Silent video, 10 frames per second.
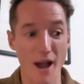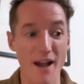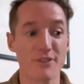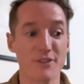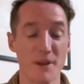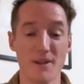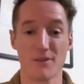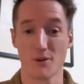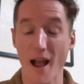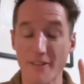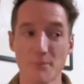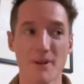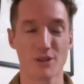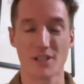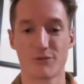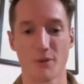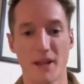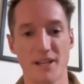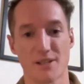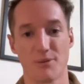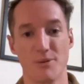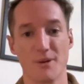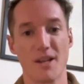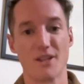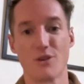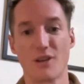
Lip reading: have to make yourself replaceable. You